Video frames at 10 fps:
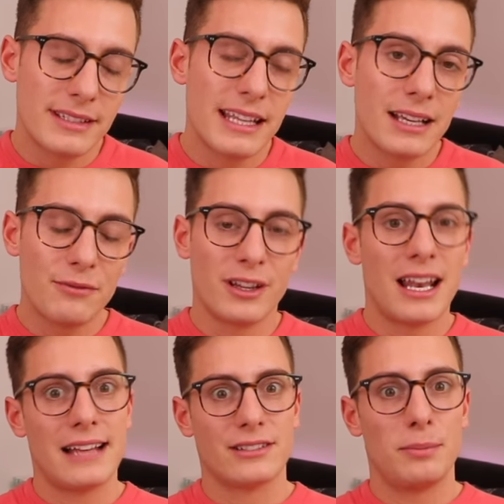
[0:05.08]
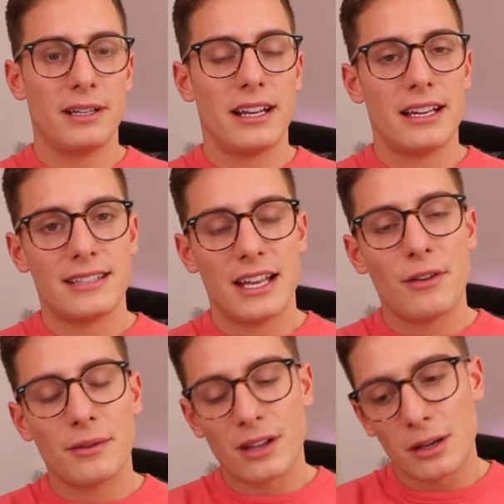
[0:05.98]
I was thinking for the last couple of days
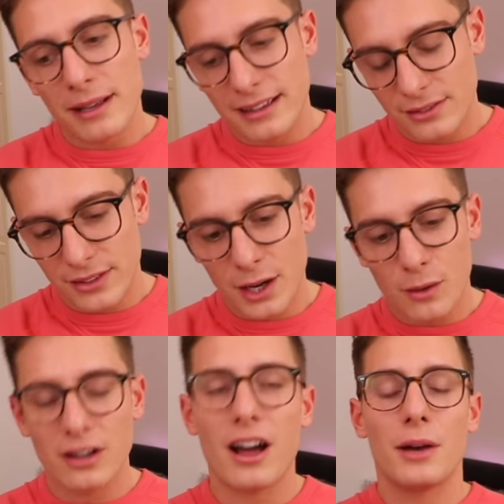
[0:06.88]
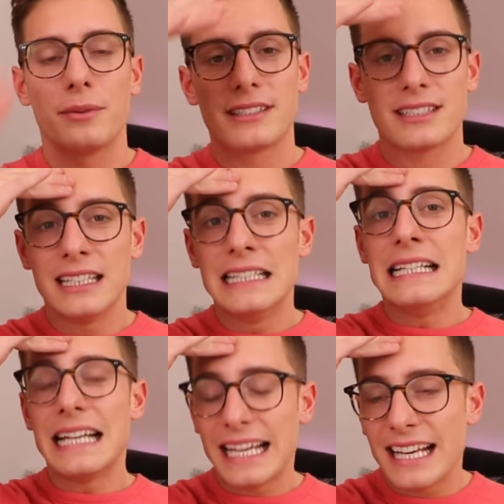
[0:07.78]
if I was going to make this video or not. It was
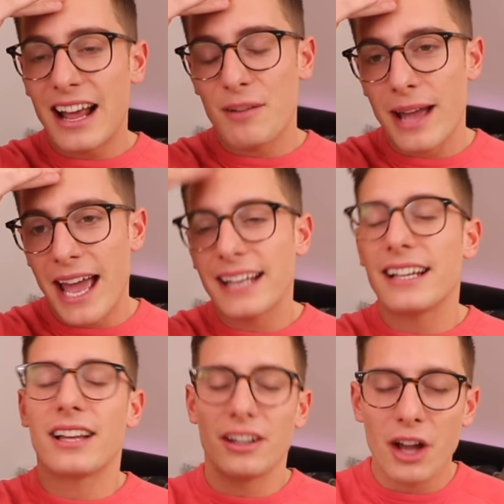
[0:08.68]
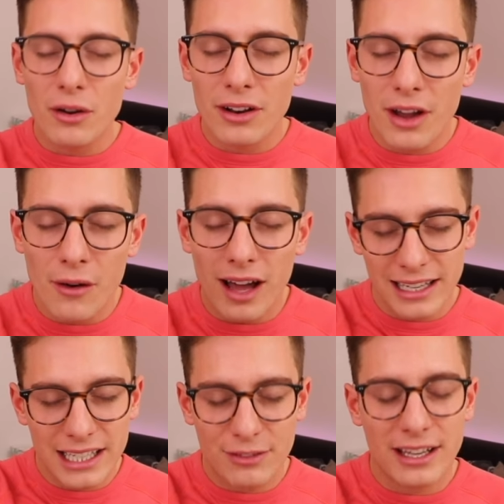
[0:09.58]
in and out of my head. And I thought, no, I'll
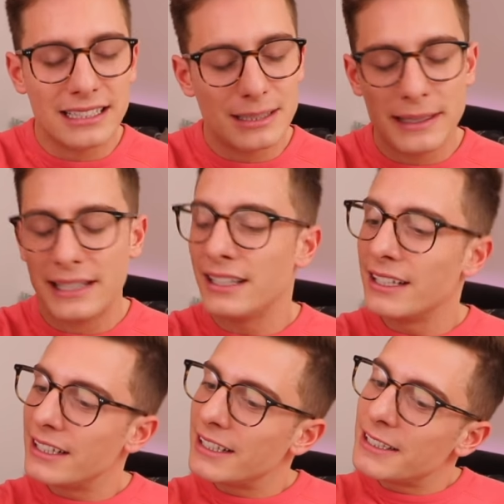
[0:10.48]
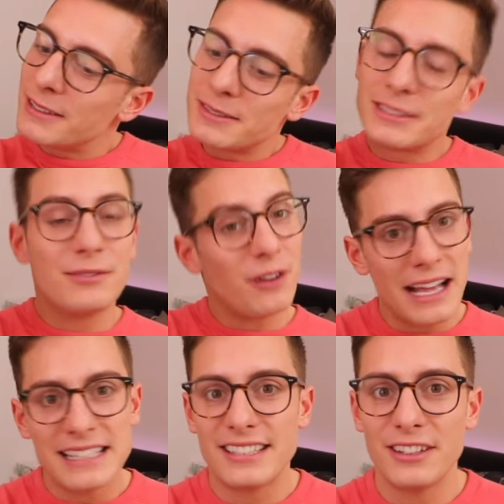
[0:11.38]
leave it. It's a bit
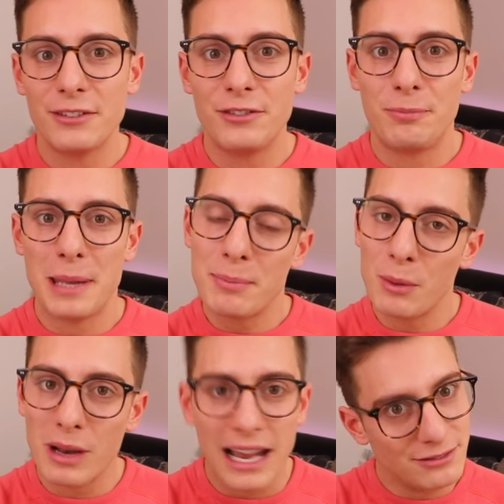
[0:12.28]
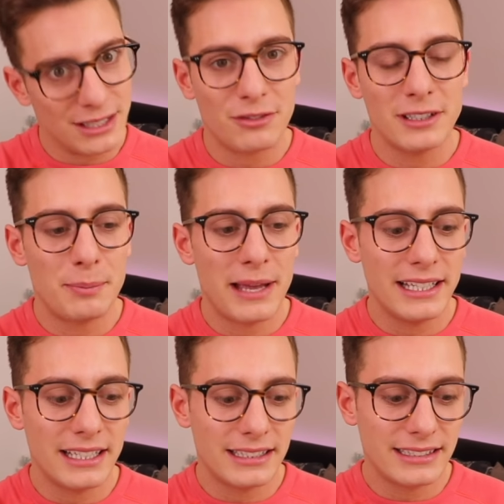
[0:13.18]
divisive. People will have different
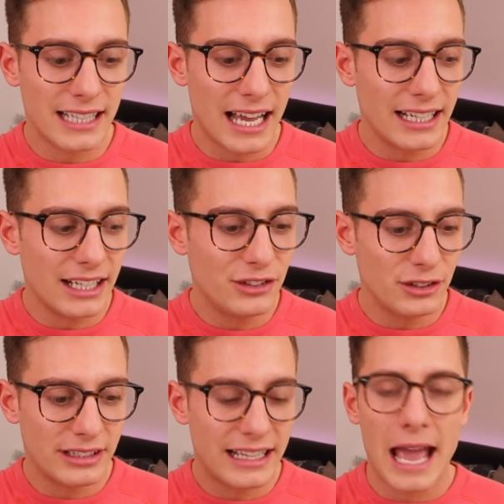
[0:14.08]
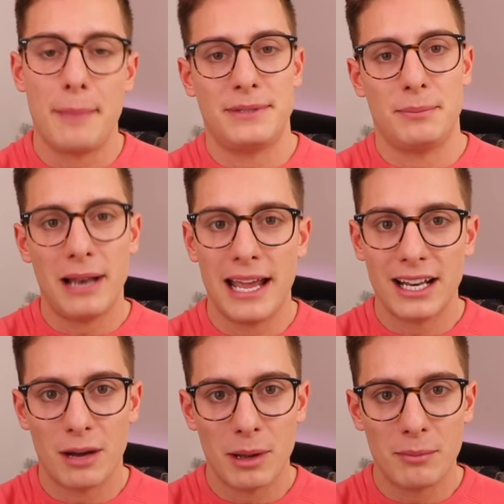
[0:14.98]
opinions. And it just kept
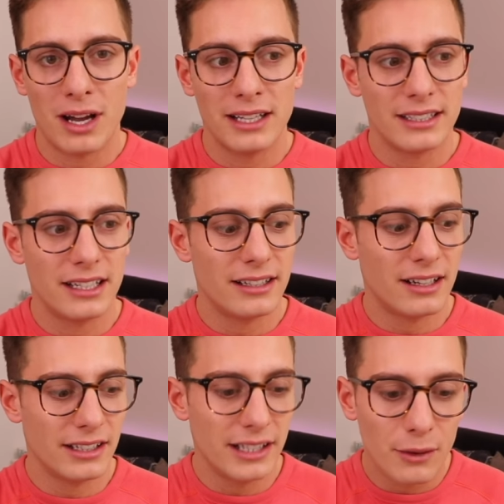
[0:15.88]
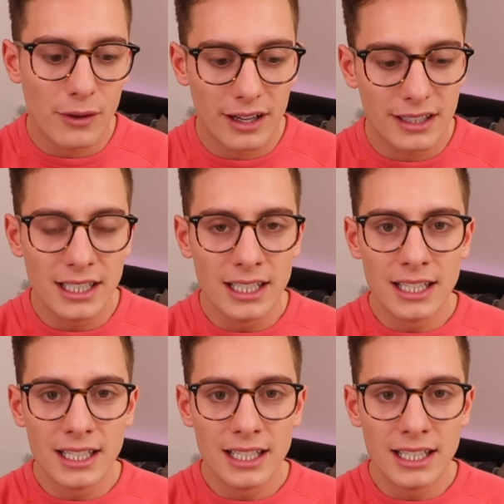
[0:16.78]
playing on my mind. And I thought, you know what?